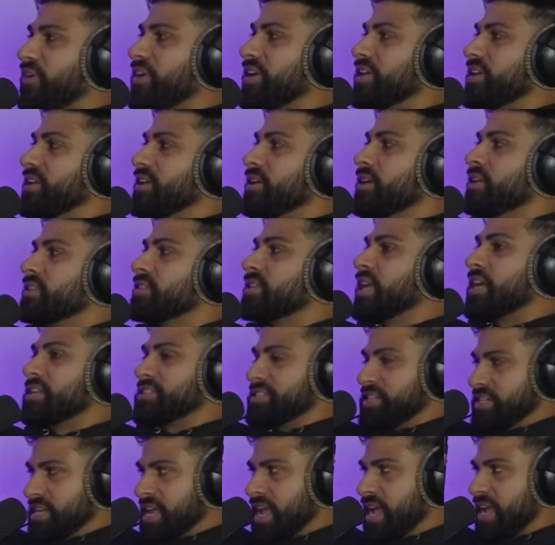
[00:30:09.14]
funny that
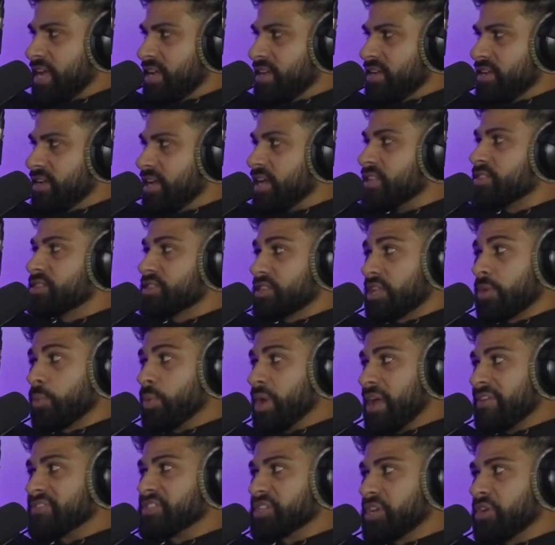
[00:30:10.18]
today
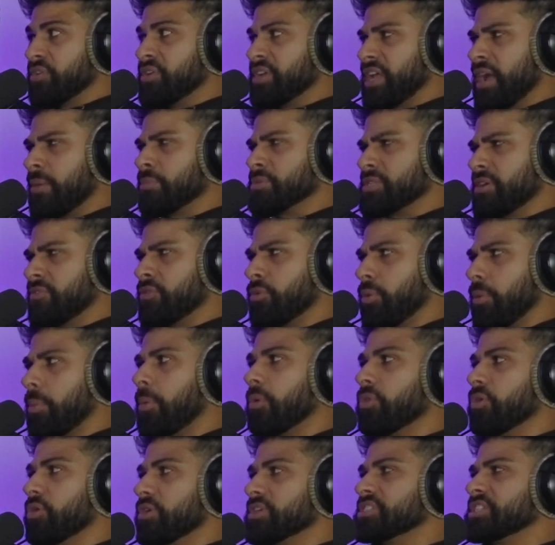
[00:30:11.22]
we have security cameras everywhere,
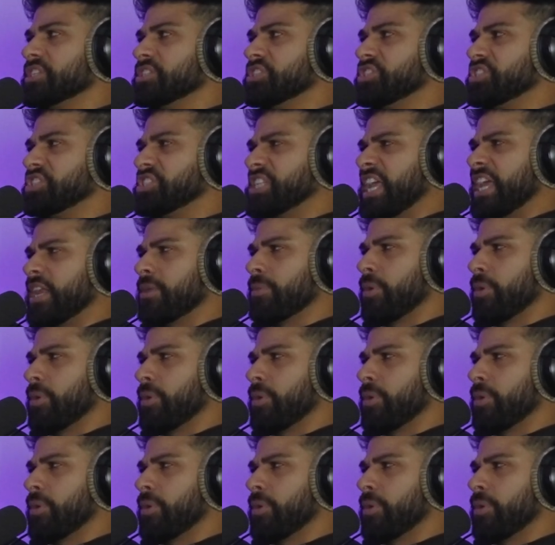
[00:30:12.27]
bro. There is insane